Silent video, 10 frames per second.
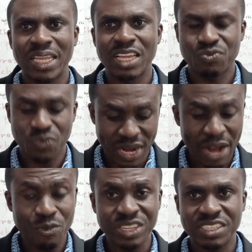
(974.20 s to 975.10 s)
Yes, for
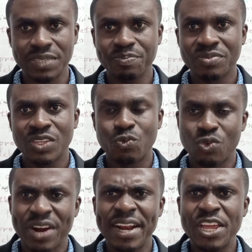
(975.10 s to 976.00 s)
that reason,
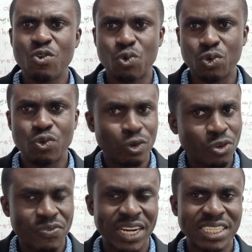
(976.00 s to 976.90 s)
we rather include
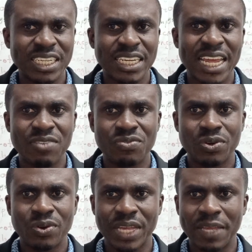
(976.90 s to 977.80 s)
glossopharyngeal nerve,
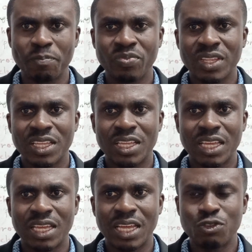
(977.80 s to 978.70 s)
okay,
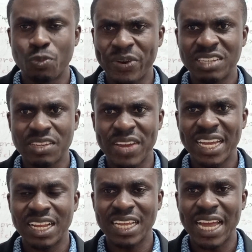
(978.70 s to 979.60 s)
and superior
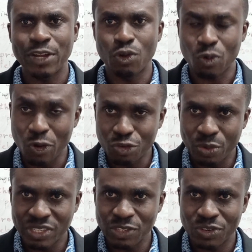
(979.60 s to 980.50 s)
cervical ganglion
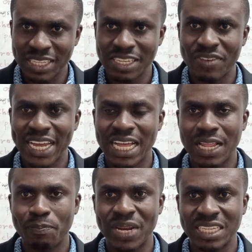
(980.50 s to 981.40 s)
contributing to the
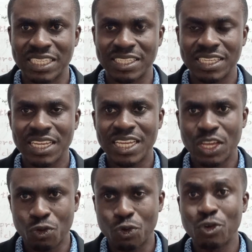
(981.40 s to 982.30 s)
cervical plexus,
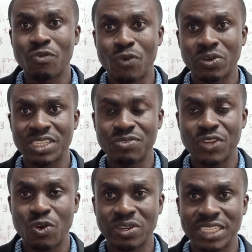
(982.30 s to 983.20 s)
including of course this
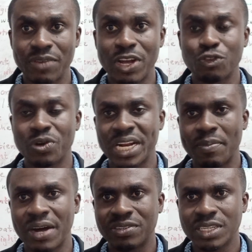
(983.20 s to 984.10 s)
vagus nerve we are talking
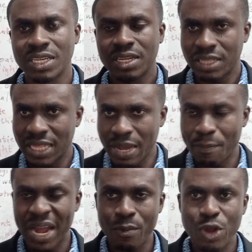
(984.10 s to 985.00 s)
about,
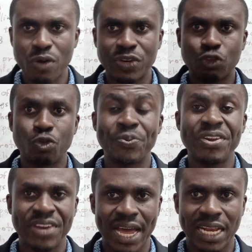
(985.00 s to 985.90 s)
that by way of the
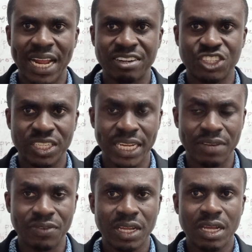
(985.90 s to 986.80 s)
superior laryngeal
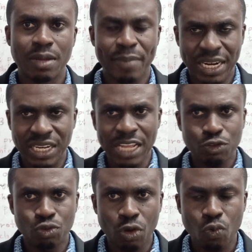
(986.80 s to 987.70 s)
nerve. But
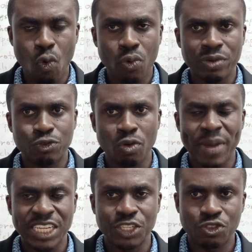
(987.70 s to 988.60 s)
let's not go so
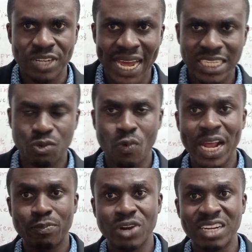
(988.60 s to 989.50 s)
much into that.
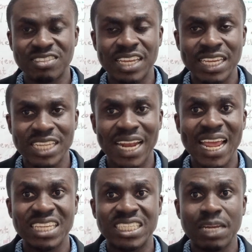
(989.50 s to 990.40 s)
What I'm trying to say is that
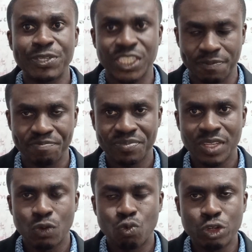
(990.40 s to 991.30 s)
the exception,
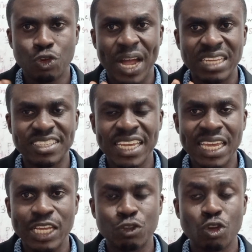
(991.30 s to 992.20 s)
which you can say
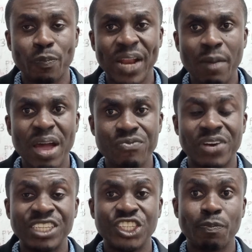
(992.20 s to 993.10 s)
is supplied by
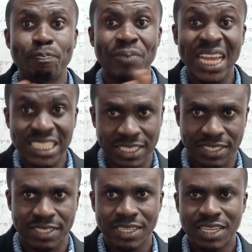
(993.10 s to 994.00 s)
pharyngeal
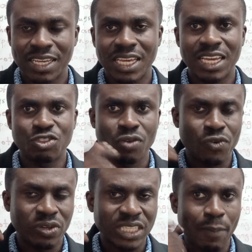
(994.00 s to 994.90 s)
plexus, is of
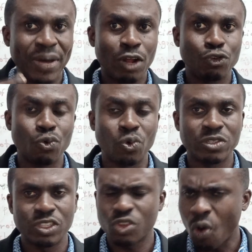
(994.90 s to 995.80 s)
course the
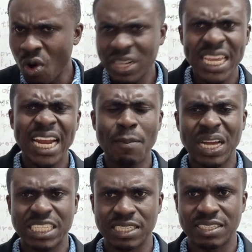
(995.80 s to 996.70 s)
palatoglossus. All the other
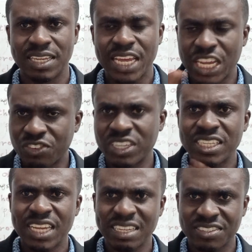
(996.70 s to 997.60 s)
muscles,
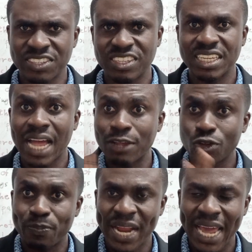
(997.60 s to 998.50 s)
intrinsic, extrinsic, are
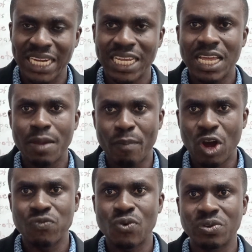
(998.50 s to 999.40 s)
supplied by
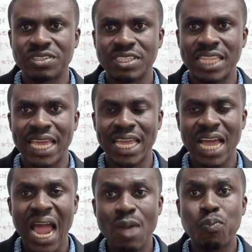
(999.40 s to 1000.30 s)
of course the
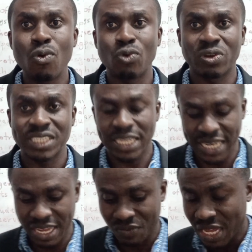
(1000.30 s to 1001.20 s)
hypoglossal
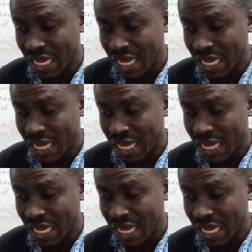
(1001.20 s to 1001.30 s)
nerve.